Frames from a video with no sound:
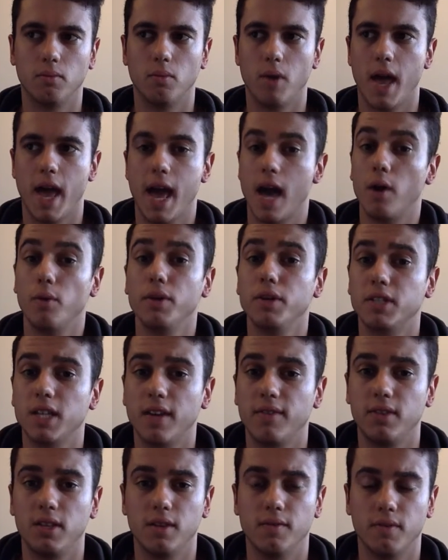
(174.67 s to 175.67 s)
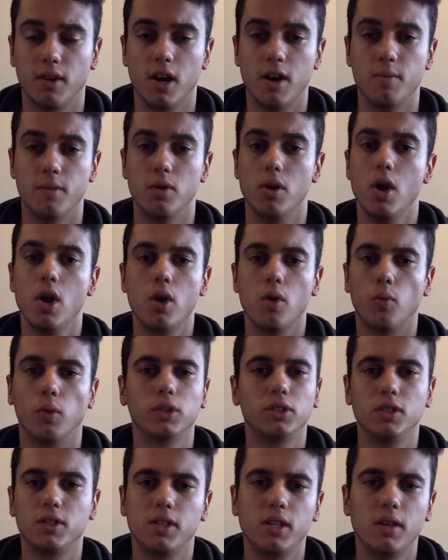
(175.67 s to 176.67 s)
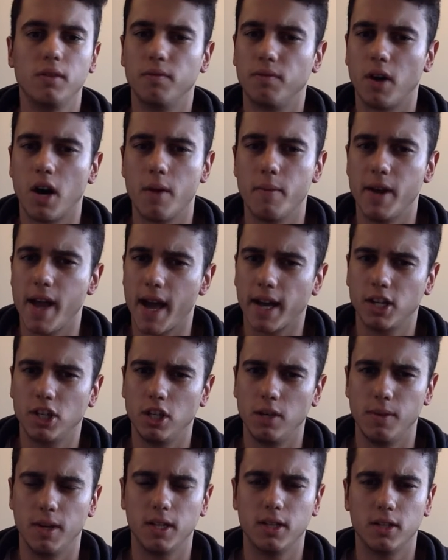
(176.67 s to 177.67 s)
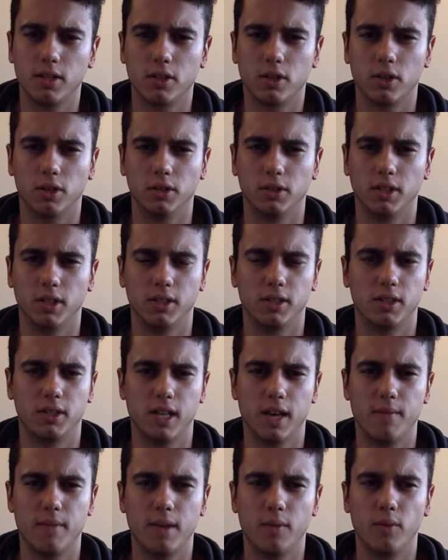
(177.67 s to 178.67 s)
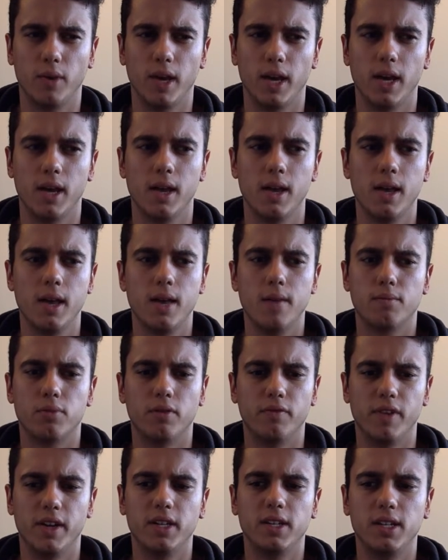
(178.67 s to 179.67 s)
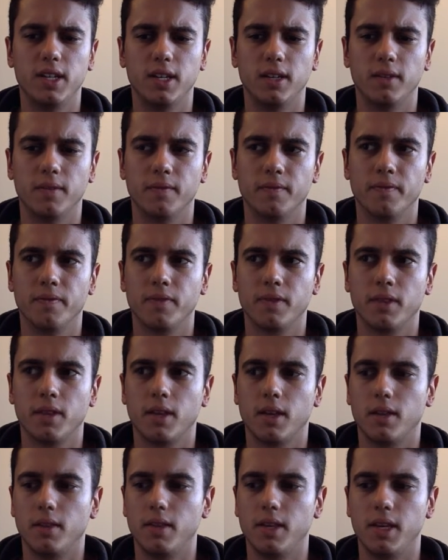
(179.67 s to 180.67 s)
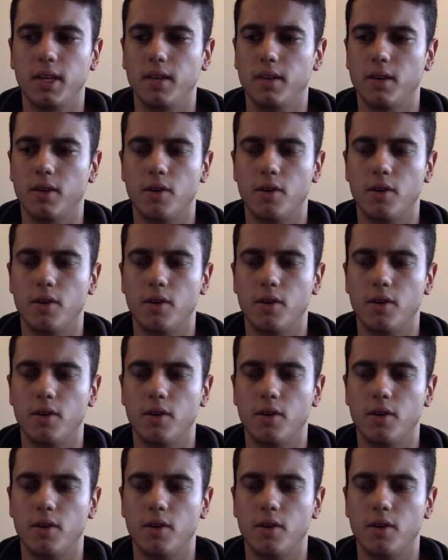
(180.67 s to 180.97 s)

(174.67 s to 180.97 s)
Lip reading: How are we saving the environment? What does the environment actually mean in this context? Does that mean we're preventing the